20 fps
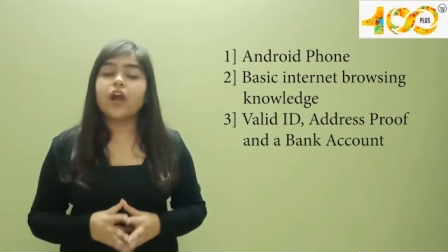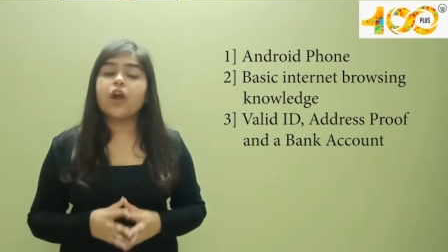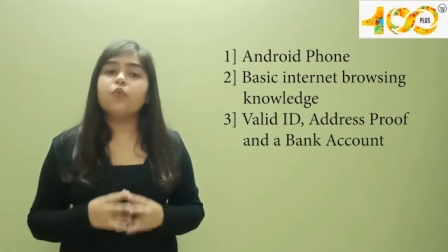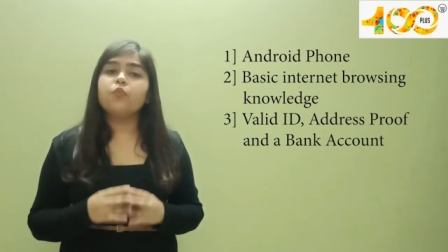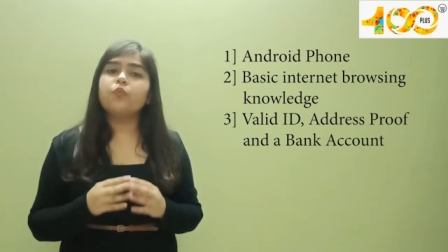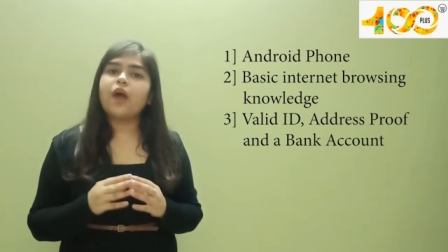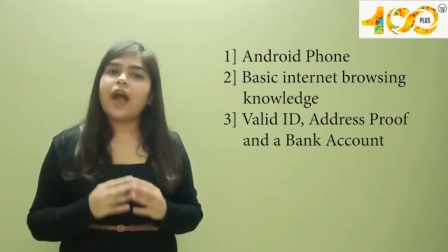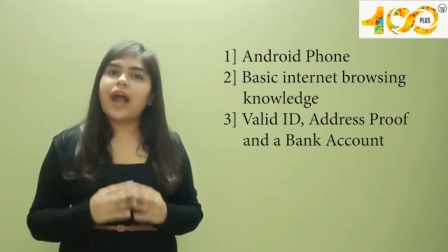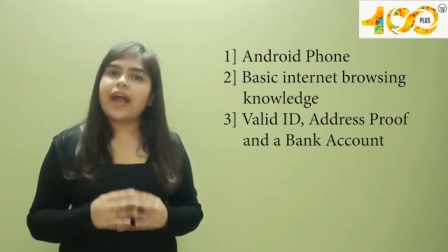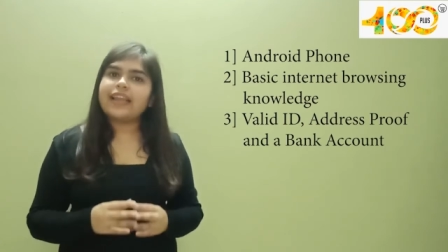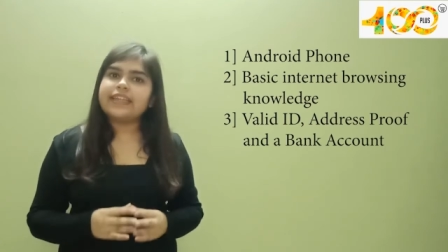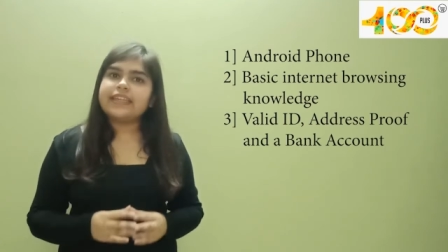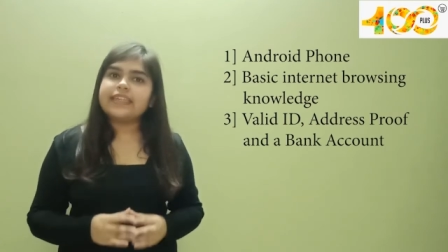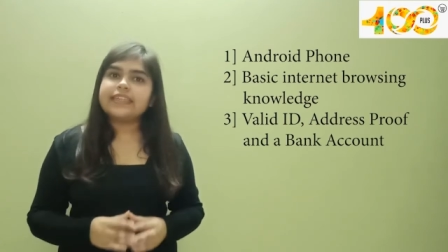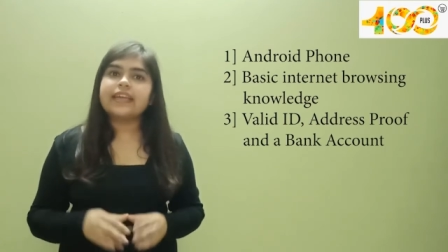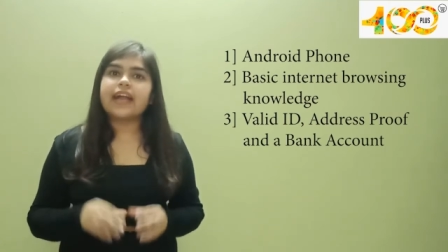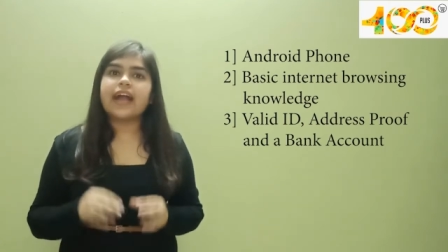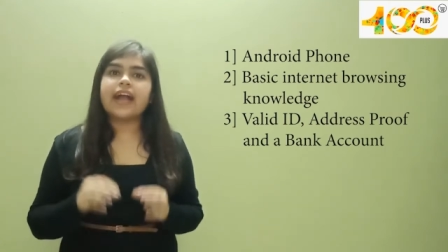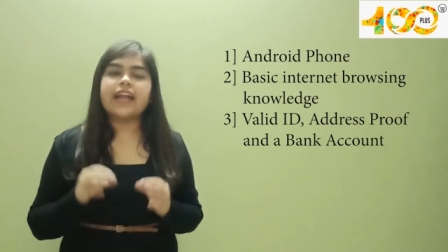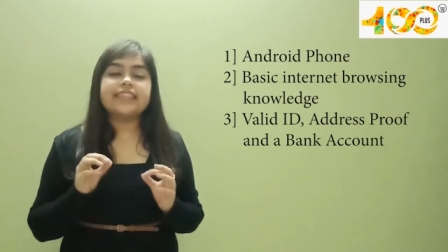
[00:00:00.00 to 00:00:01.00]
a valid
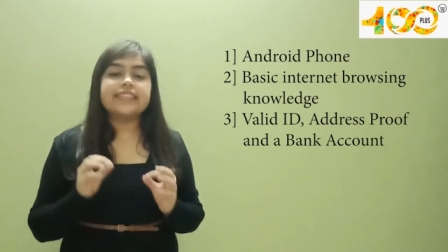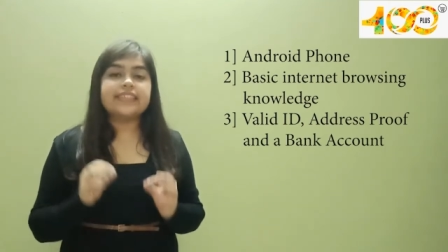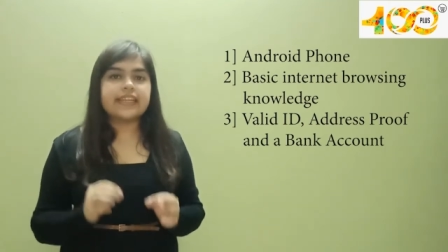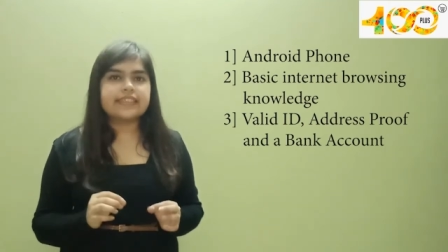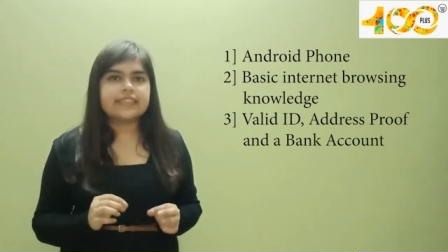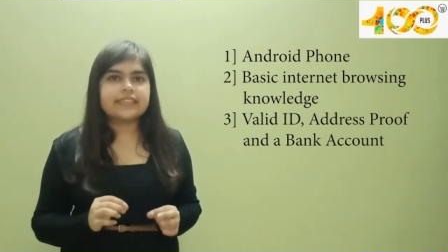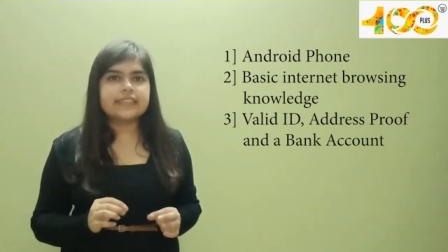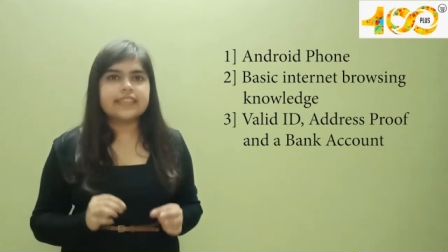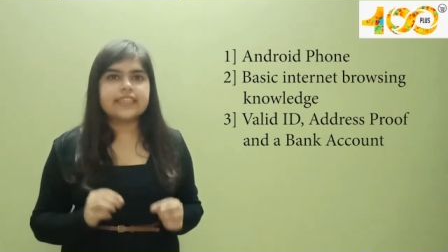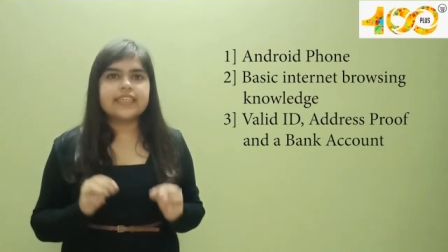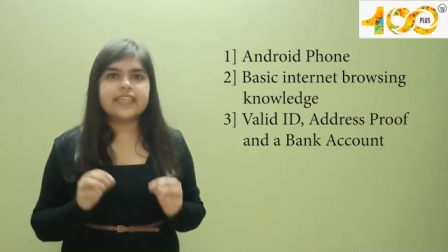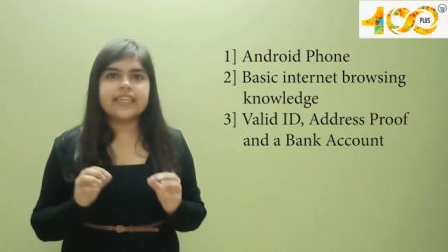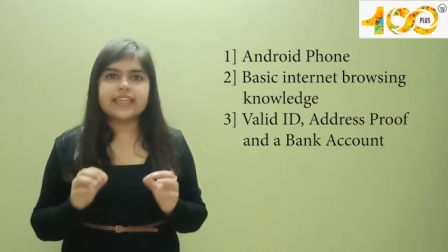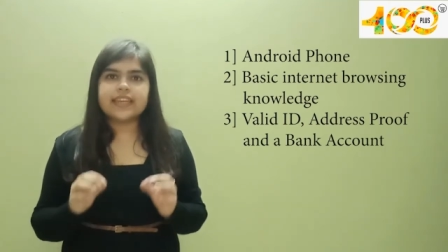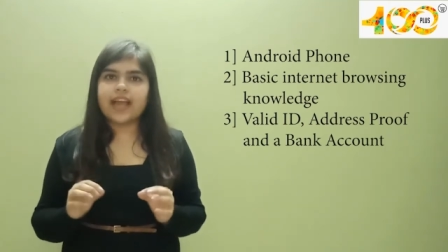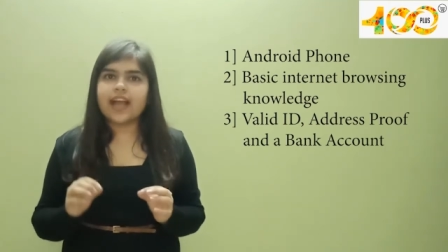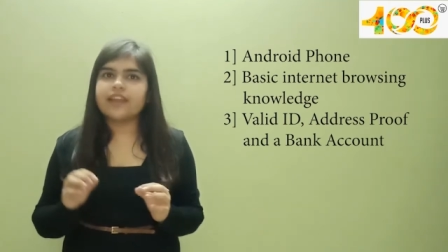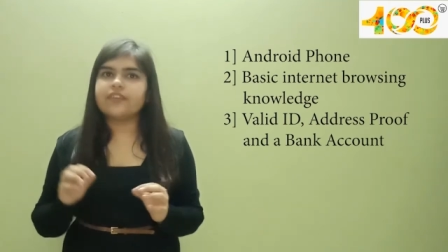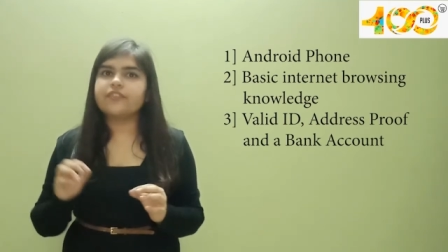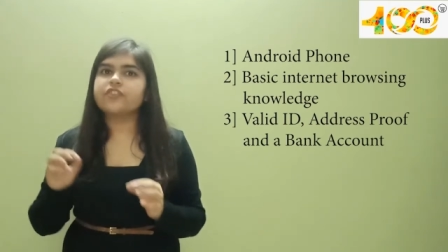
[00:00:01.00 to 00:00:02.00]
identity and
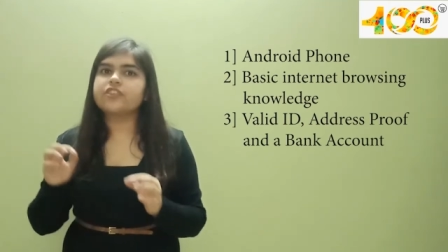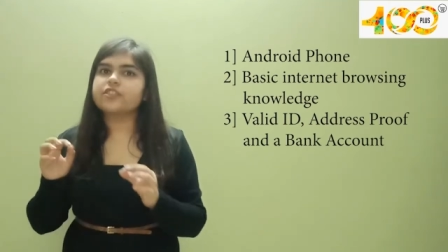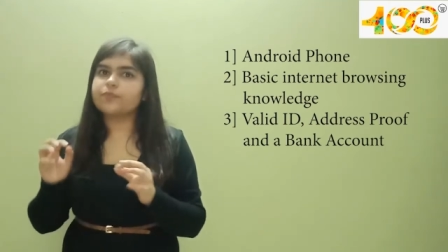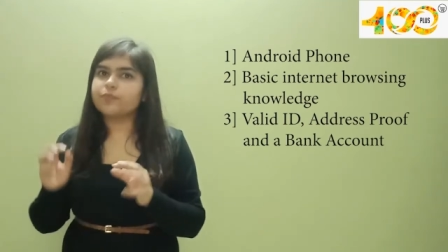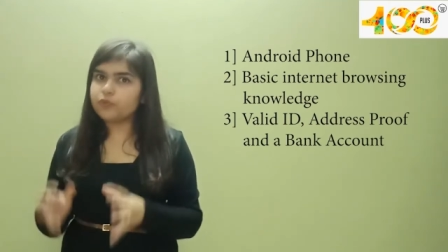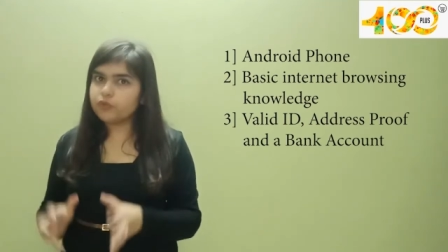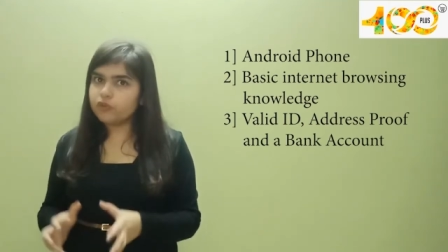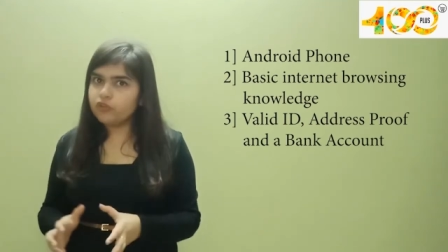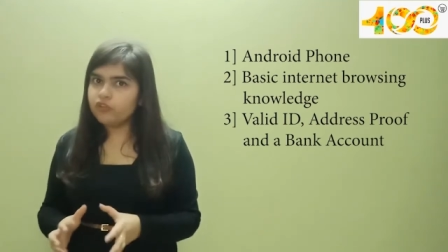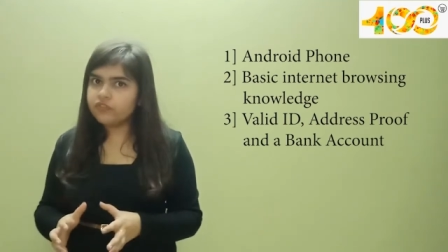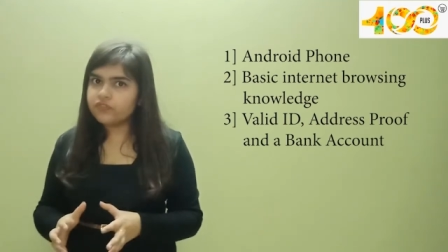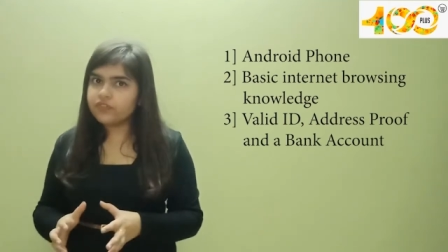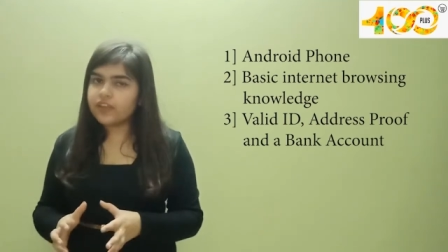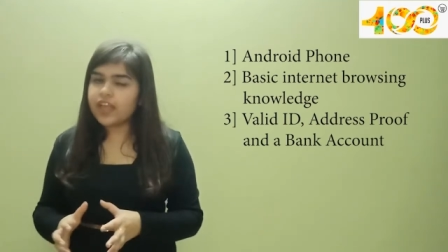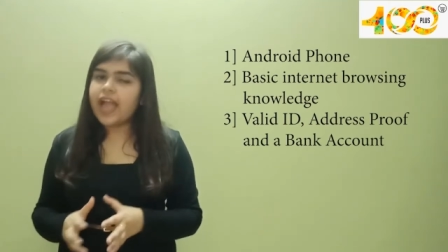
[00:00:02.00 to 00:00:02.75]
address proof